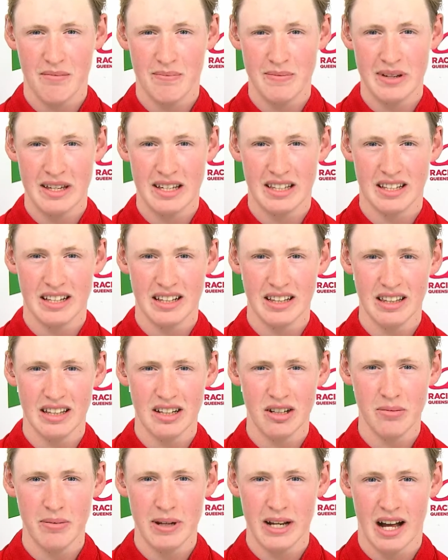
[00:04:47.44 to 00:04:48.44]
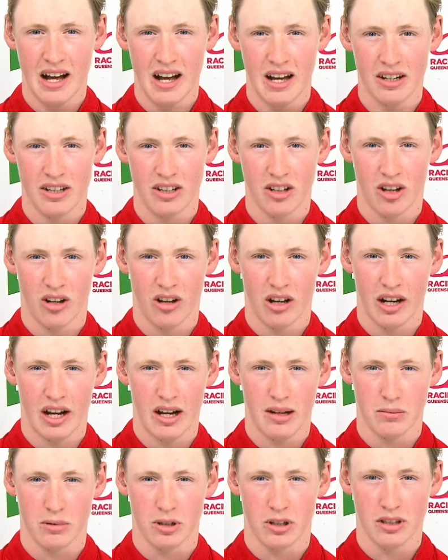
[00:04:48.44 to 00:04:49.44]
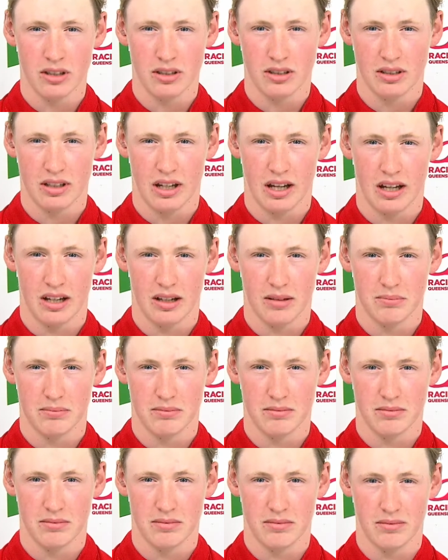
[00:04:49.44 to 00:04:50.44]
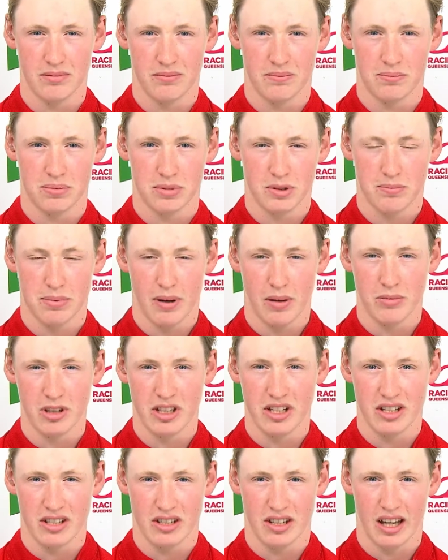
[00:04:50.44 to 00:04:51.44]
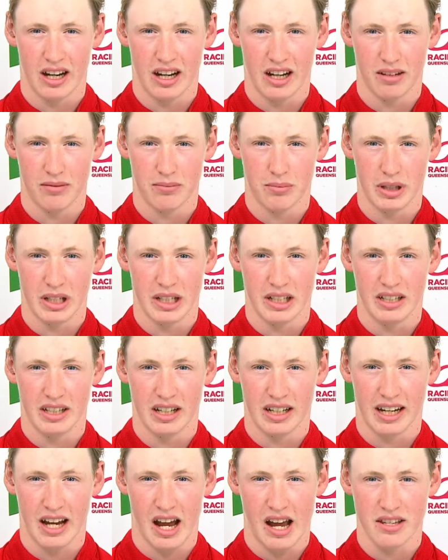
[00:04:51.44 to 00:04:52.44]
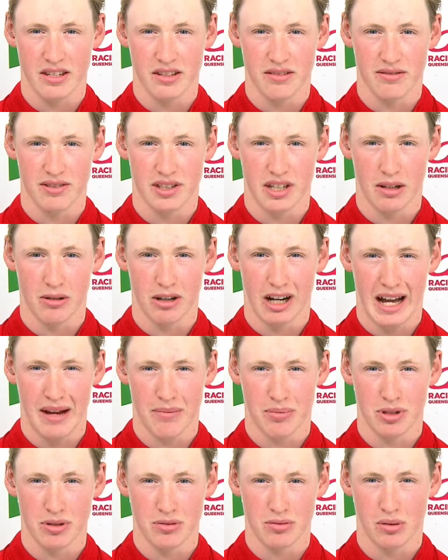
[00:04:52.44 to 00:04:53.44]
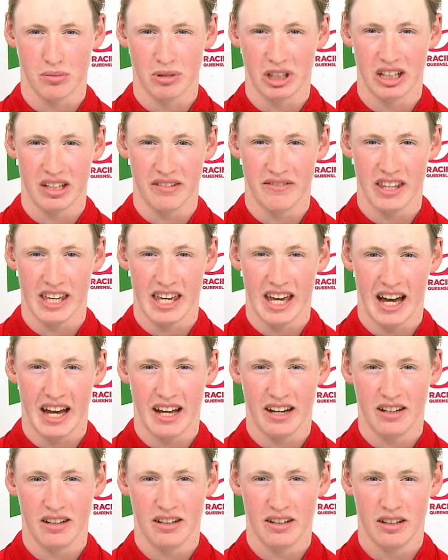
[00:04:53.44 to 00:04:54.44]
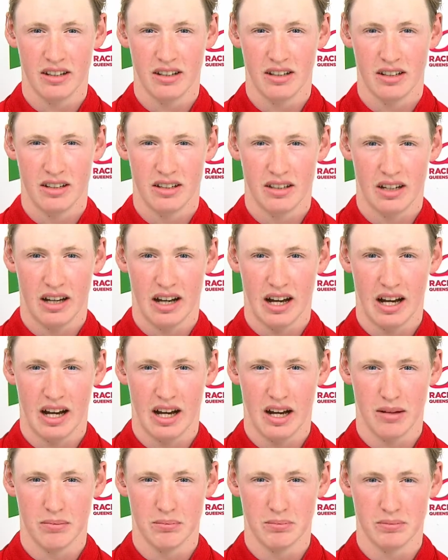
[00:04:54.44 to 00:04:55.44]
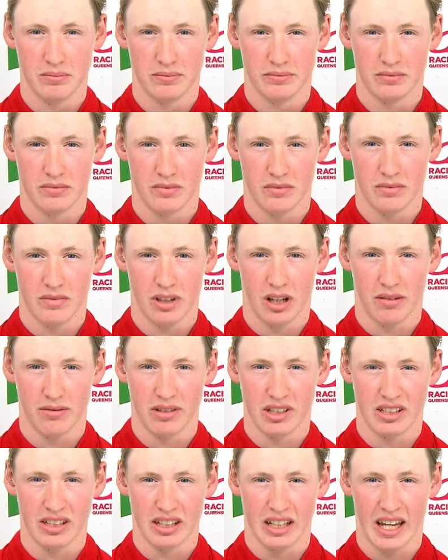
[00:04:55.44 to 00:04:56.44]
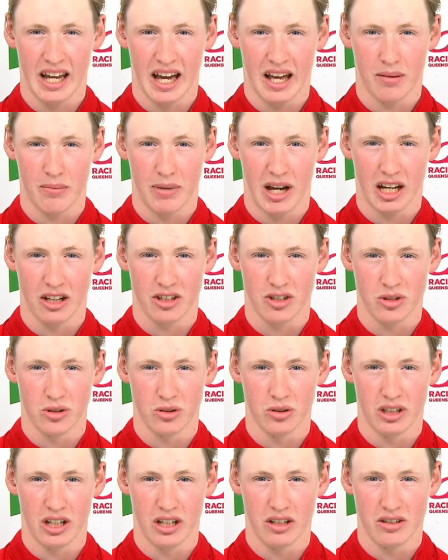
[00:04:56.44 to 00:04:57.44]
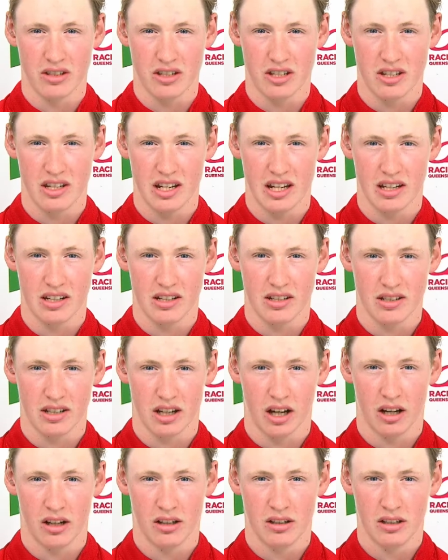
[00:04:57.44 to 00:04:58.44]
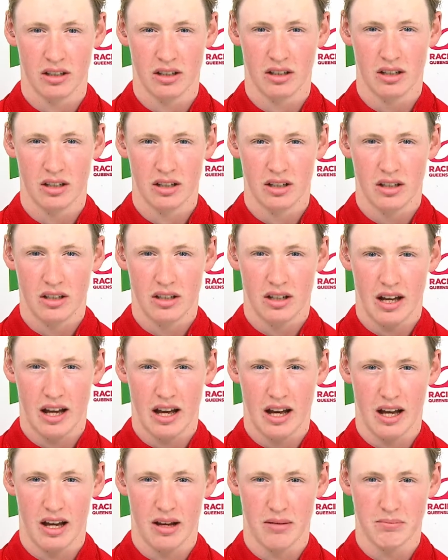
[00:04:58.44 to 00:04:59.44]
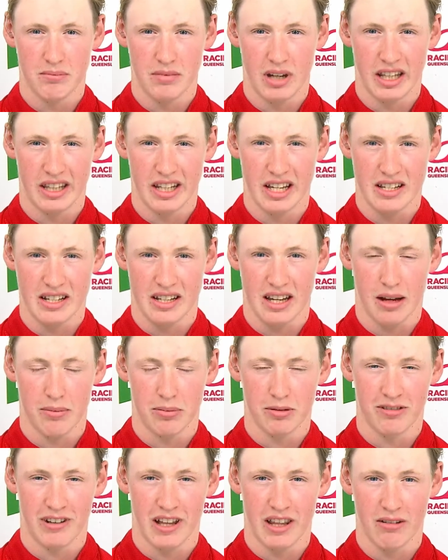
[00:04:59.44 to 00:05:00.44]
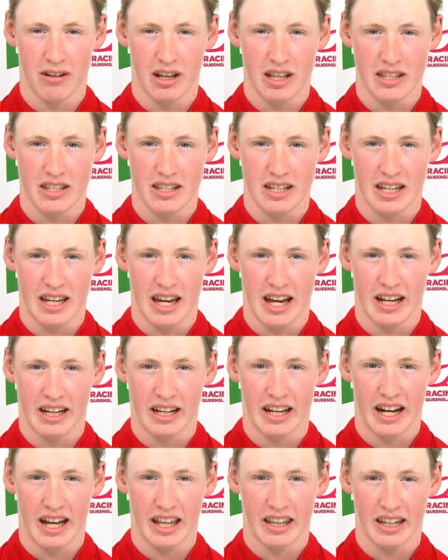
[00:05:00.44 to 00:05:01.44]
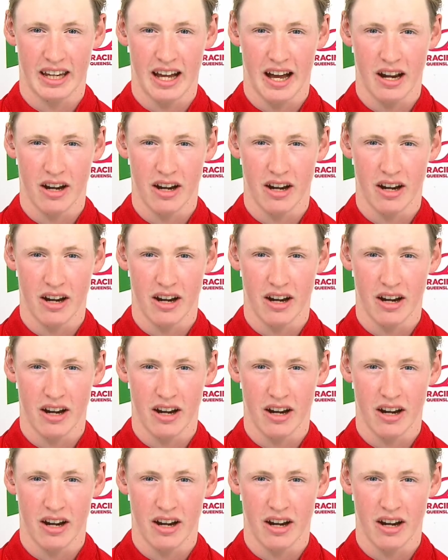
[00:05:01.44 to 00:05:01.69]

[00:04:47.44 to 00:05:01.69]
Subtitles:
It's a little bit hard to line up, Chris. It's probably just going to be a case of see what happens when we leave the gate. Obviously, Catamac's drawn there in 6, so and there's a couple of other ones that can get out the gate